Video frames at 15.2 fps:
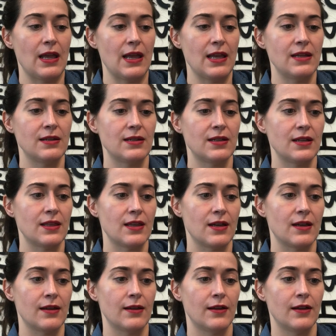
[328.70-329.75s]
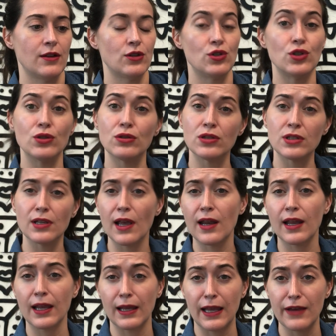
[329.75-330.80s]
the juice,
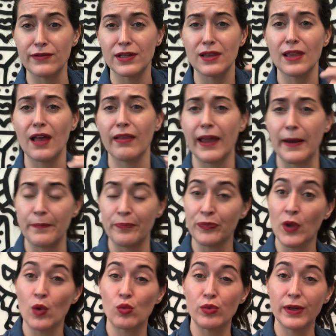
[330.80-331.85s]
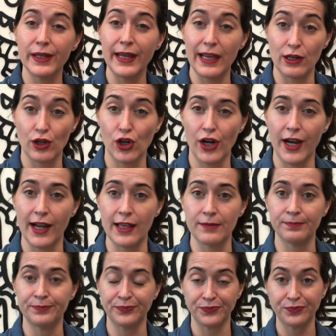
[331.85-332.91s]
and it gives it that like really
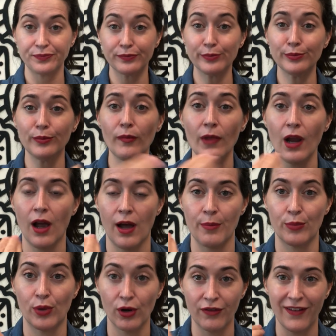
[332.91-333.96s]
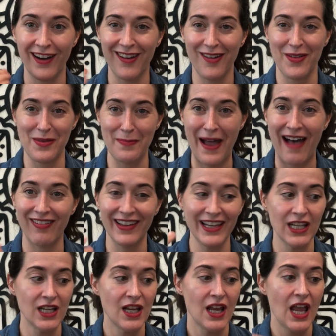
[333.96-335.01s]
integrated profile on the
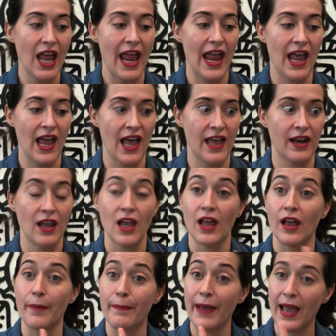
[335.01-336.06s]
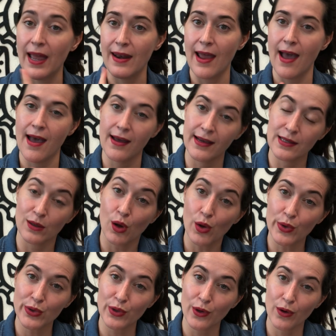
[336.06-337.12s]
palate. And Pét Nat is
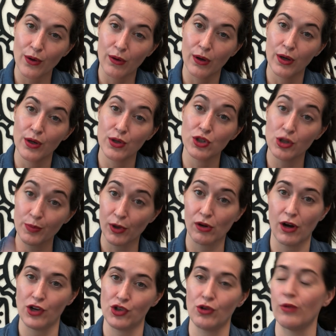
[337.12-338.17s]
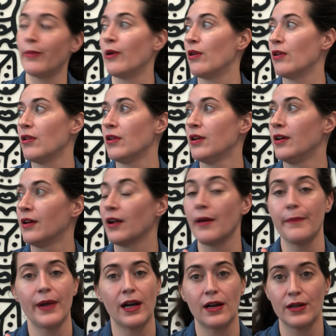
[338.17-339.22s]
also super crushable
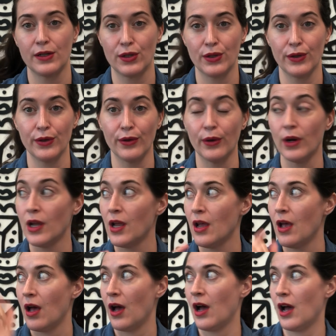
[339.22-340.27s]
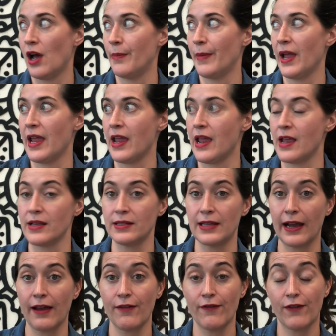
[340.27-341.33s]
compared to a
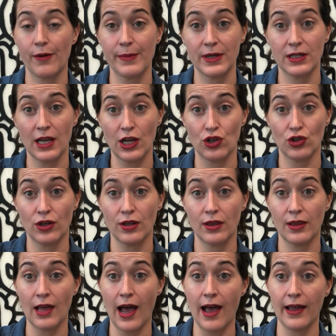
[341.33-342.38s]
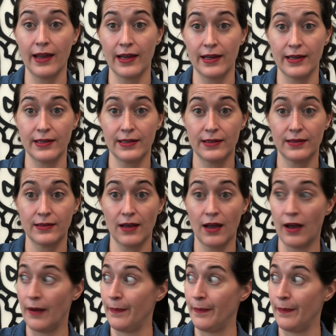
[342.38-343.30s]
second fermentation that is